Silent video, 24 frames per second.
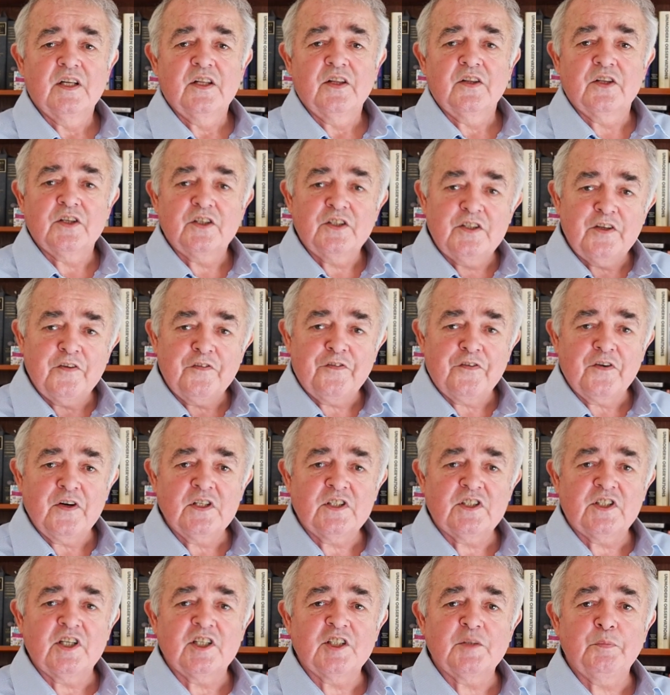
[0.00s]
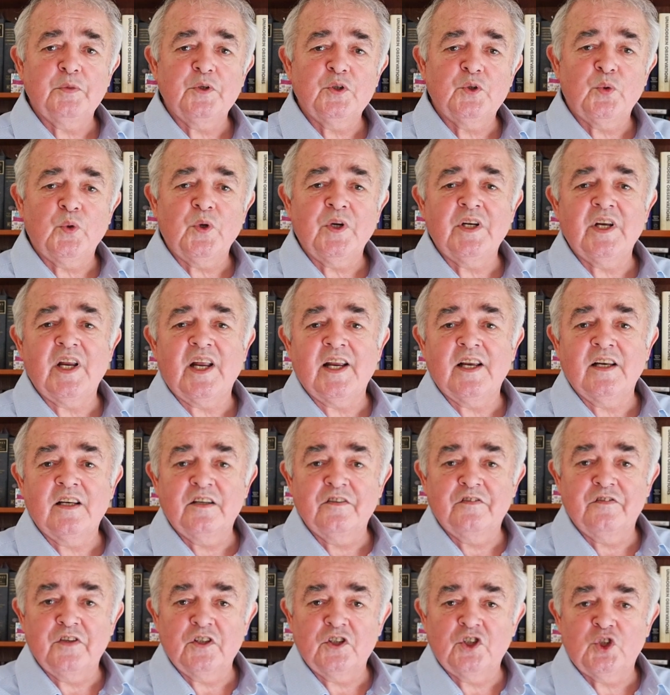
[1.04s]
The differences between
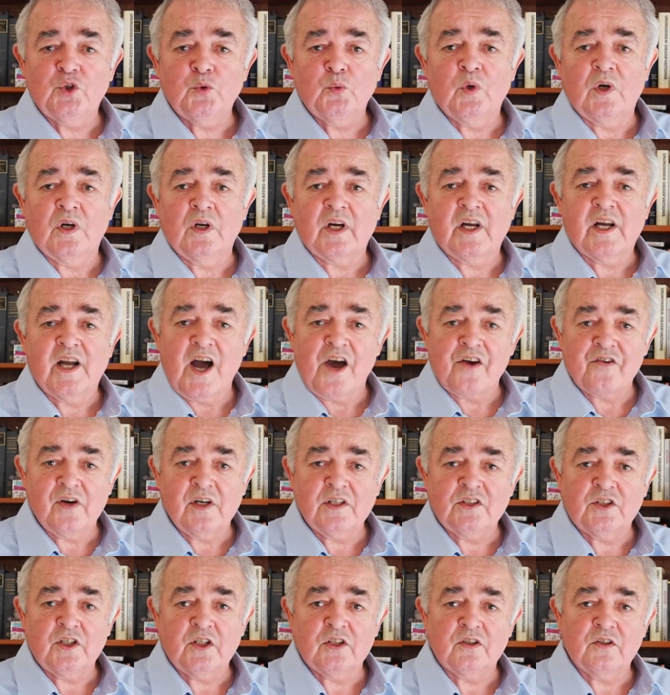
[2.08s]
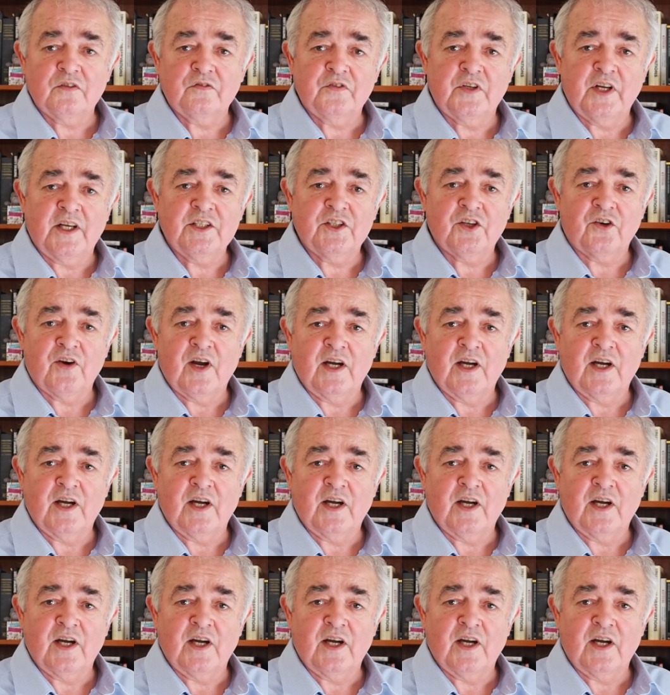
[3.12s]
individual occurrences of data